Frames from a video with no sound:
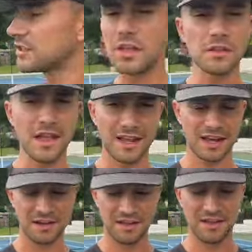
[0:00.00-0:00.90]
He's still not
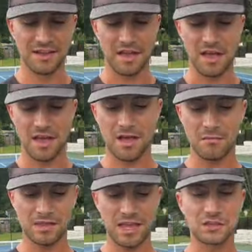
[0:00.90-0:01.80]
here.
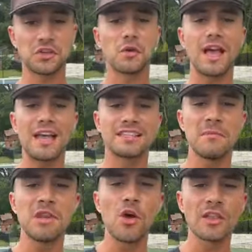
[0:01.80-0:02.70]
Um, yeah, so guys,
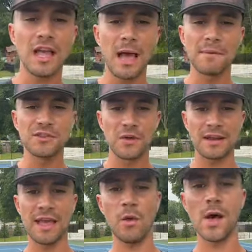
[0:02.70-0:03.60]
let me know in the comments
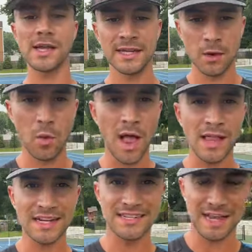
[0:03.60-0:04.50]
right now while,
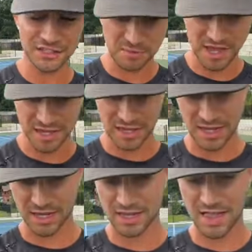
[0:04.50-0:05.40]
while I text my
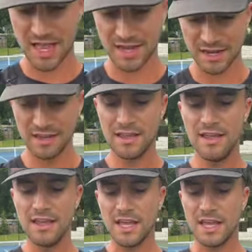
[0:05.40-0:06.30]
uh, client
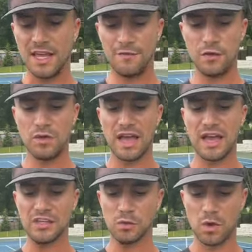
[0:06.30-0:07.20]
if you
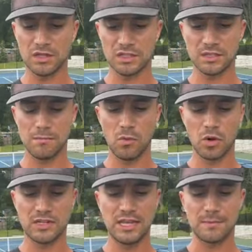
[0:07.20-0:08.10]
guys want some
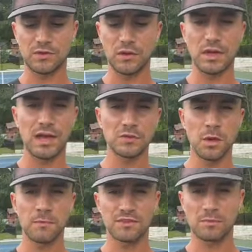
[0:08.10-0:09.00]
more tips, do you guys
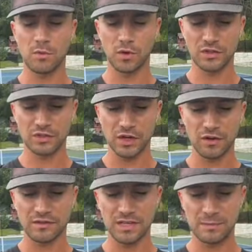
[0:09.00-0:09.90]
want some more
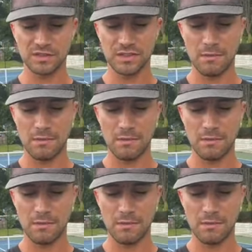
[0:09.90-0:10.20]
serve tips?